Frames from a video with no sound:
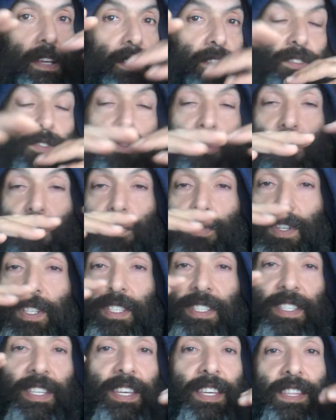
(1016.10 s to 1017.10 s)
So you
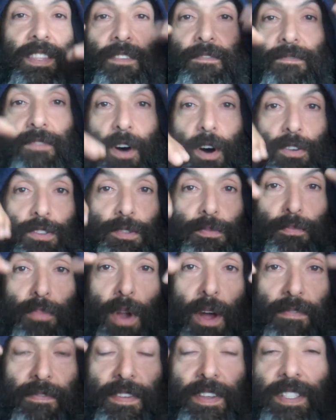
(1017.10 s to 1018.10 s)
could see the false
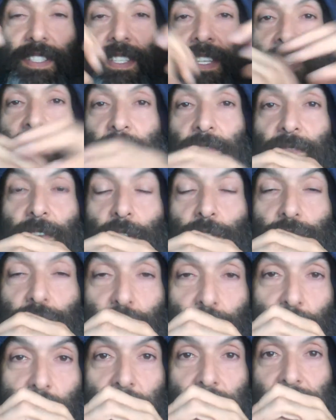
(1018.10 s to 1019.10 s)
prophets and the false
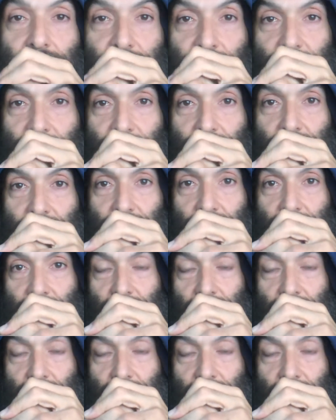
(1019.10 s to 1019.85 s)
Christs.